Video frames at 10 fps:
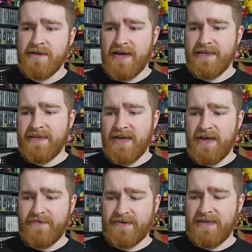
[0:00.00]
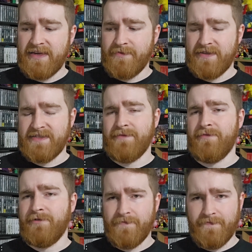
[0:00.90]
And I have a game of
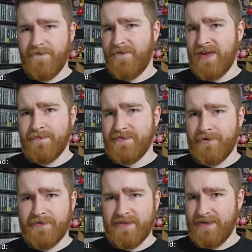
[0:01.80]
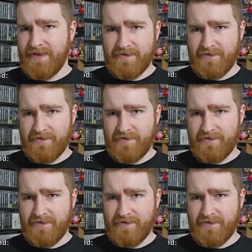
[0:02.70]
similar vibes on the